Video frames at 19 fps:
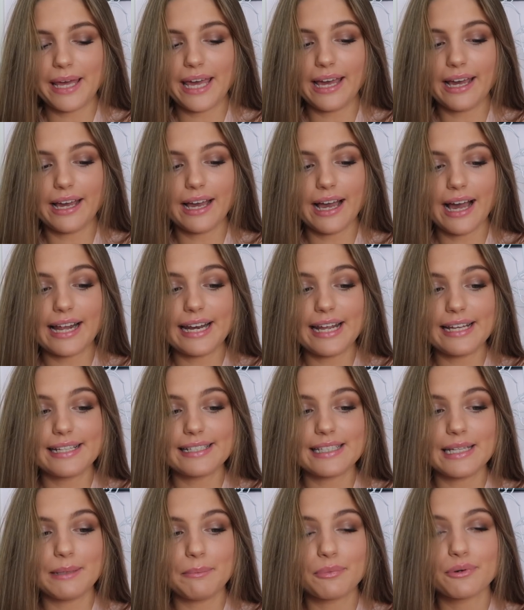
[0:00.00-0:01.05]
pink, and it
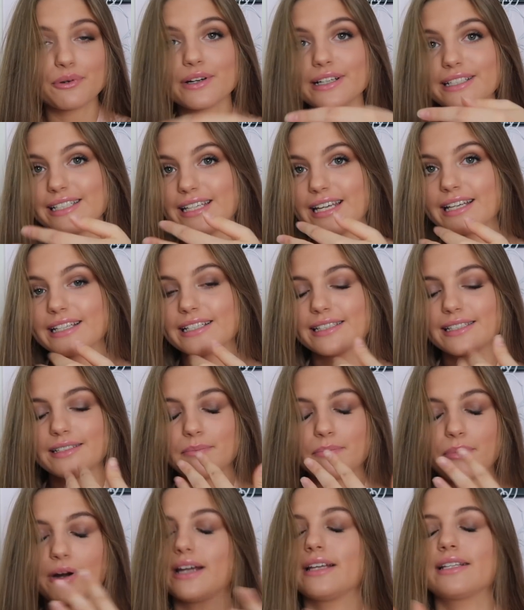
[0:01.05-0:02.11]
is the
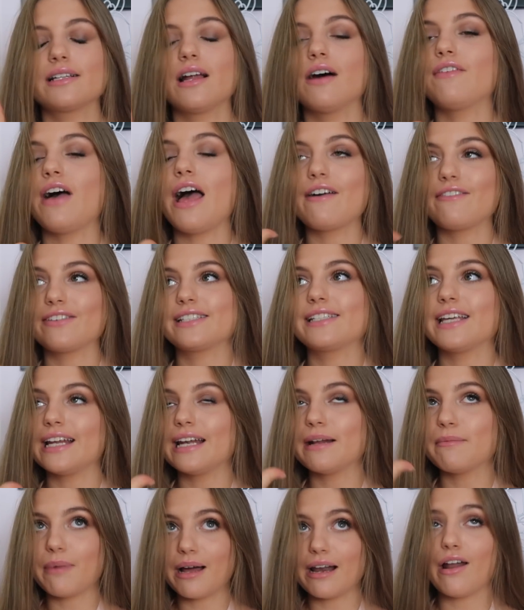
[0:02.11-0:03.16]
prettiest bracelet I've ever
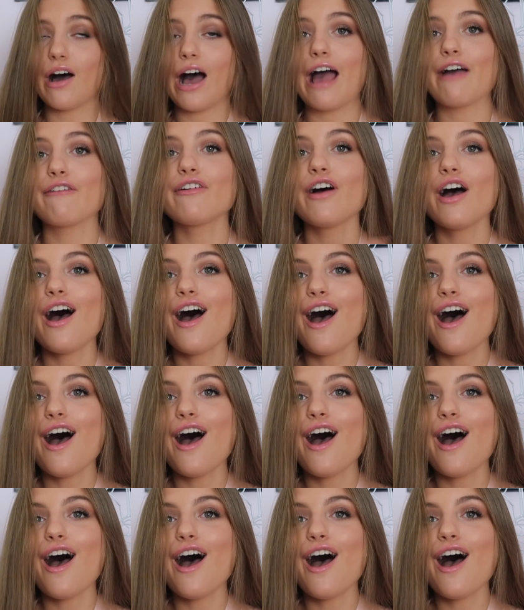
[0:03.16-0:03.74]
seen in my life.